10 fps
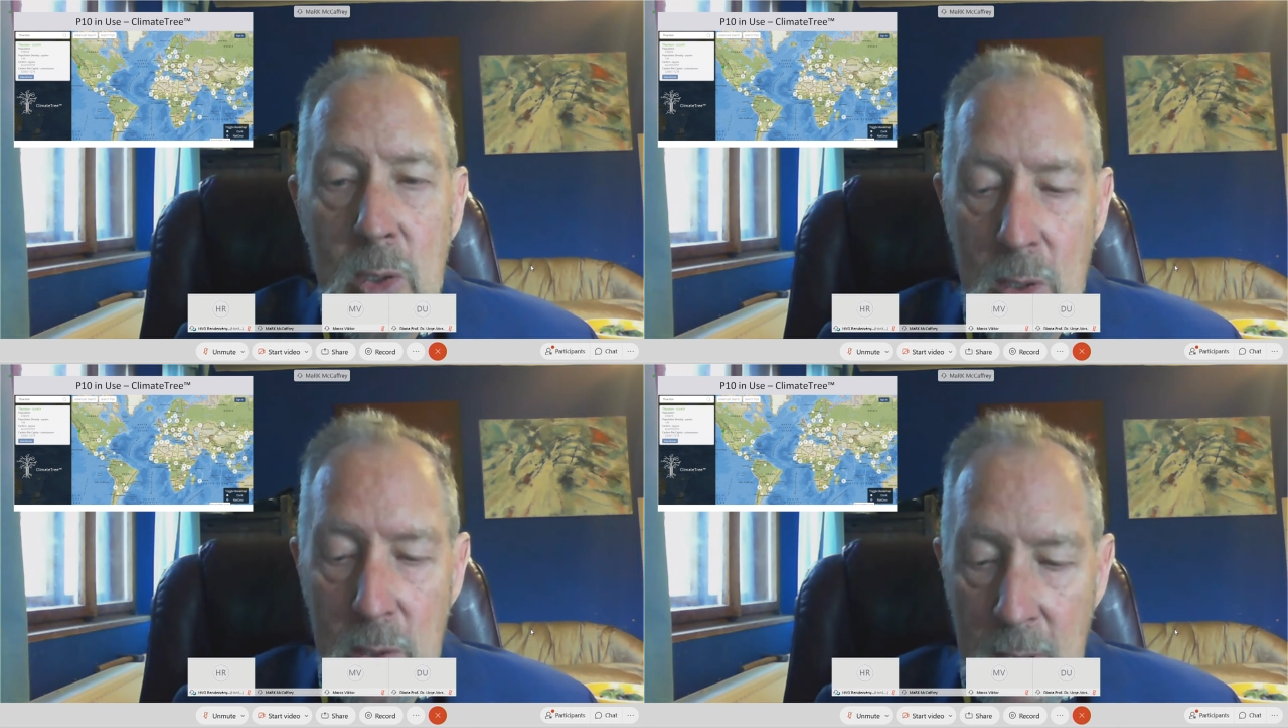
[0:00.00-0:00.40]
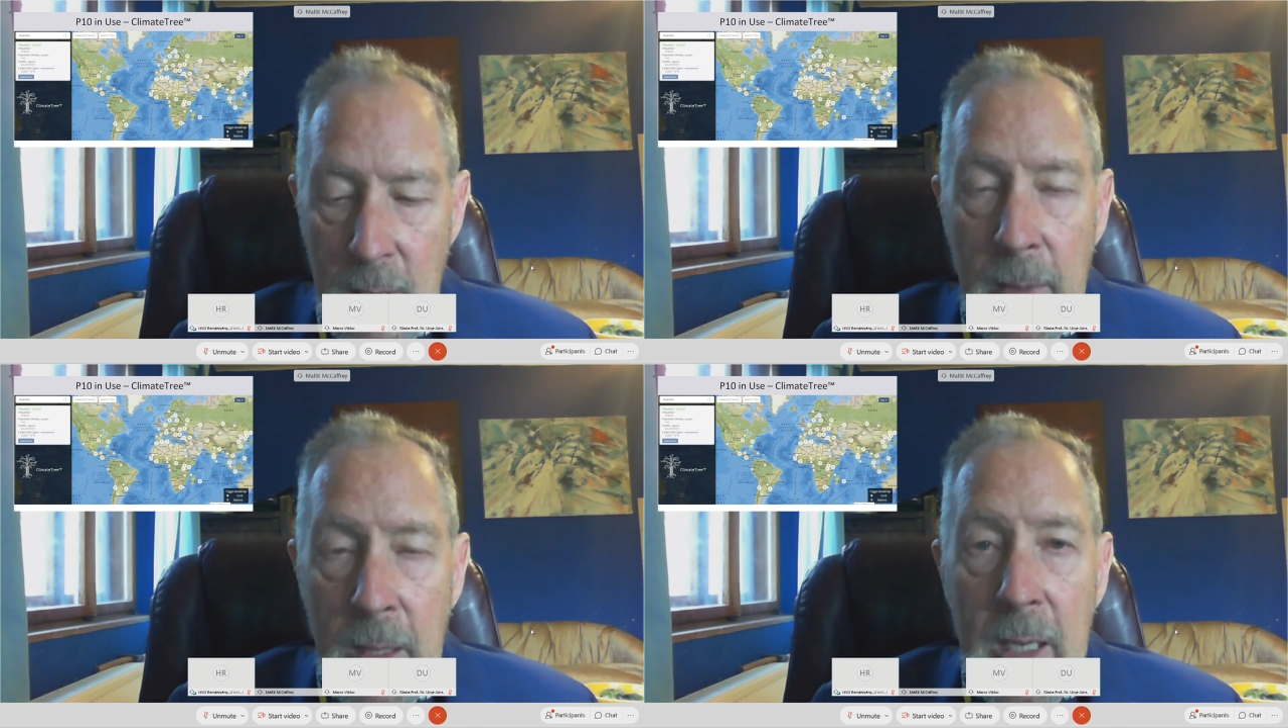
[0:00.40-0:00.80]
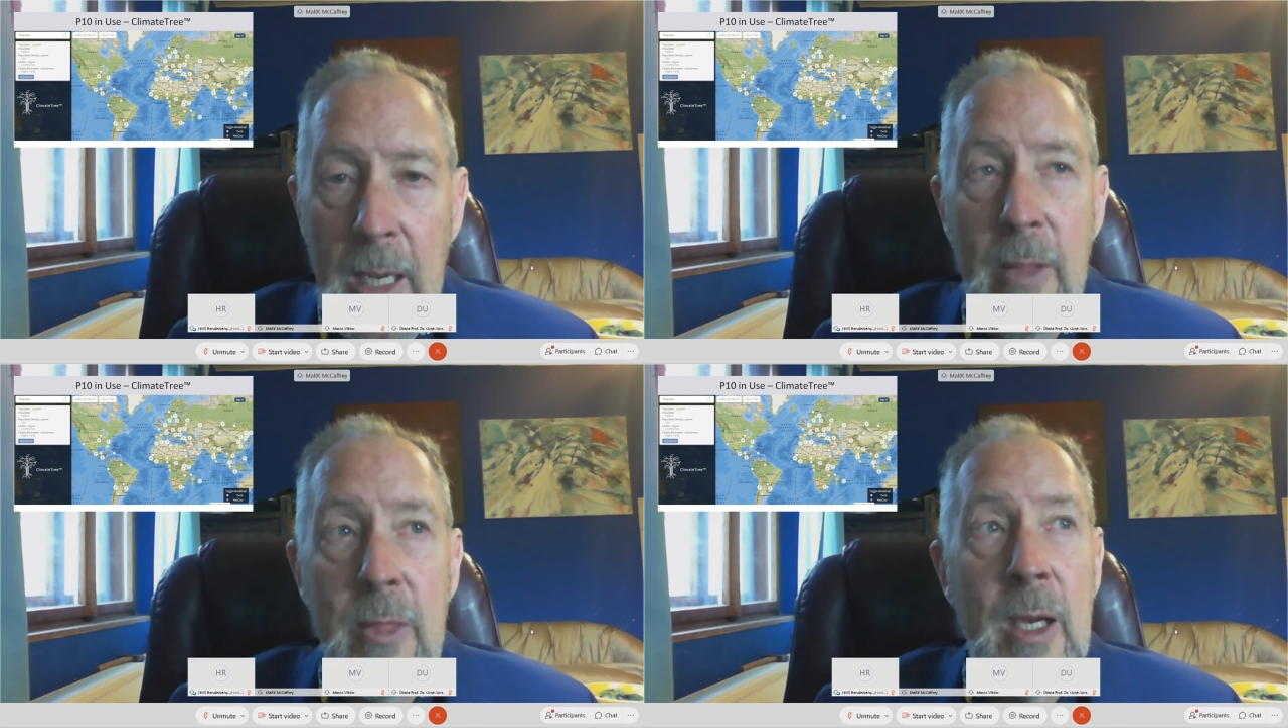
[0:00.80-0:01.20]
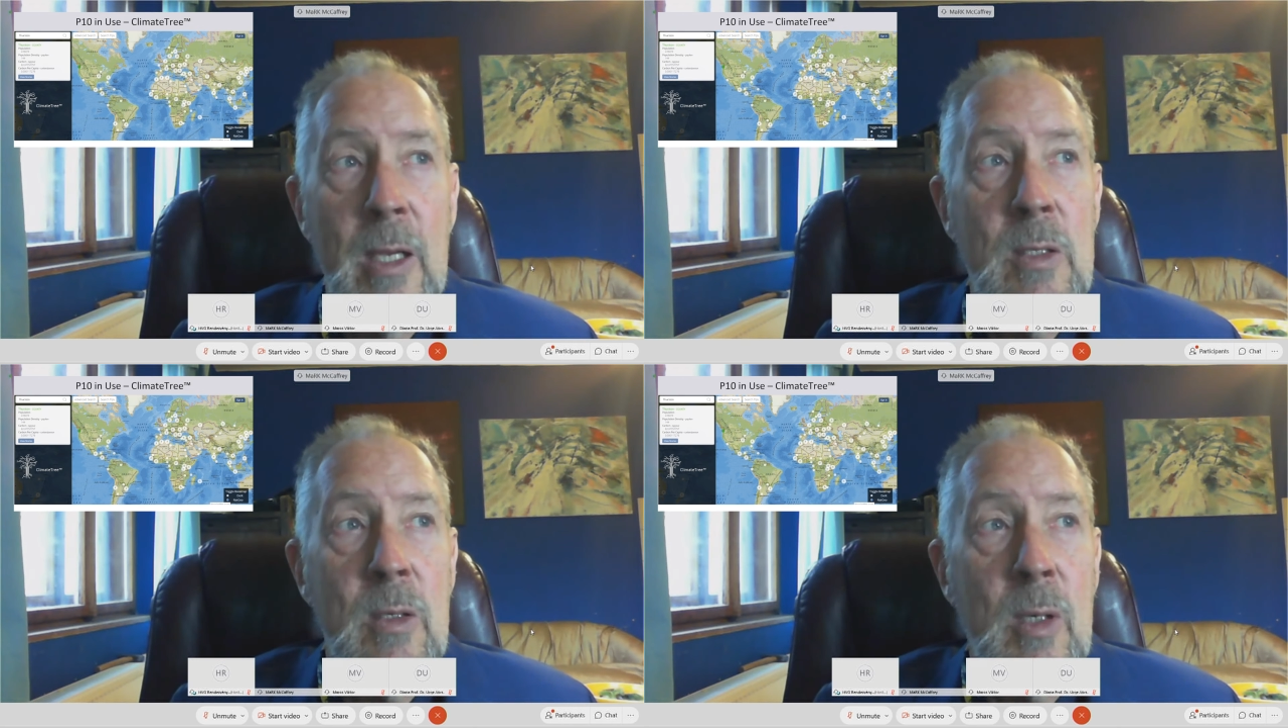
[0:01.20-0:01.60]
is at
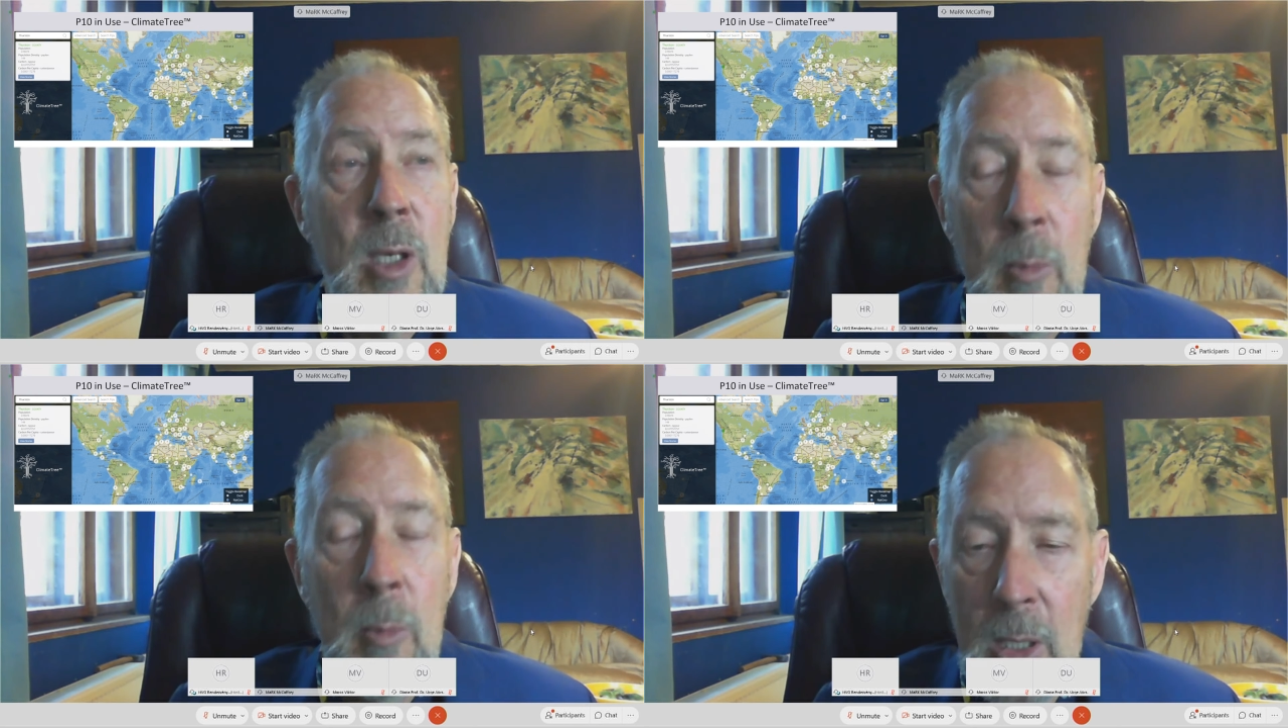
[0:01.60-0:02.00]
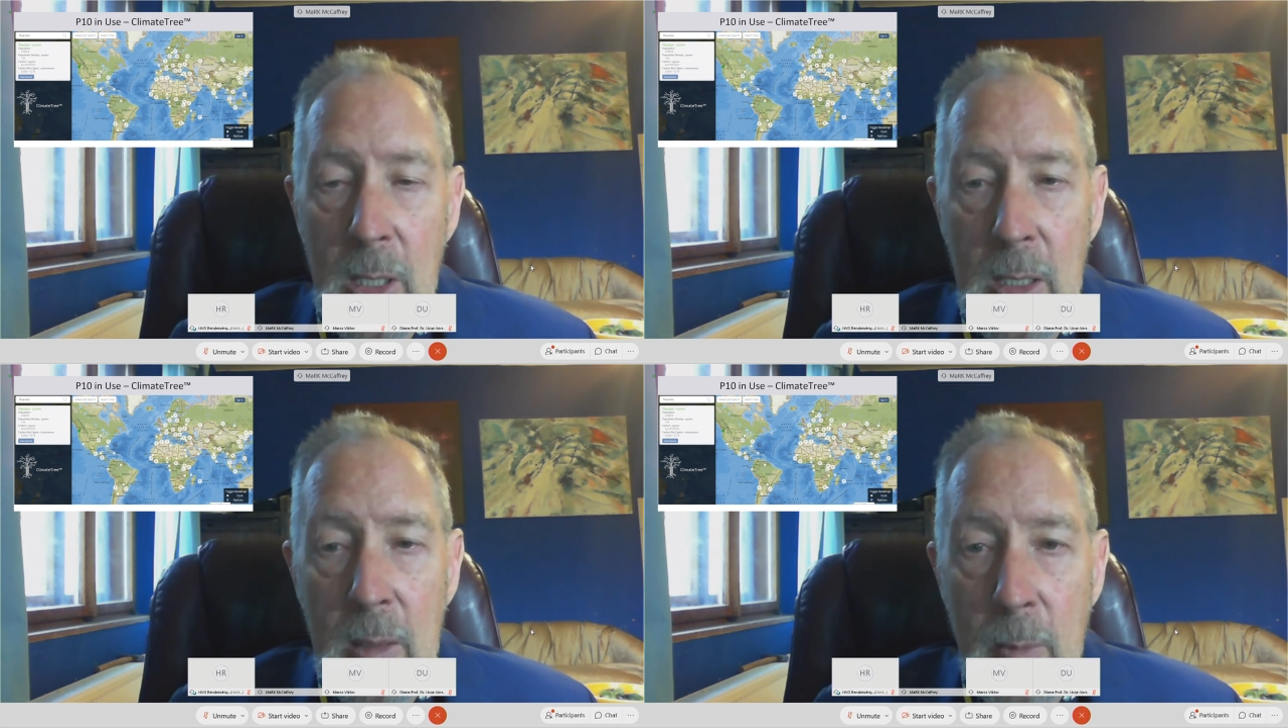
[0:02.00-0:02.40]
that community,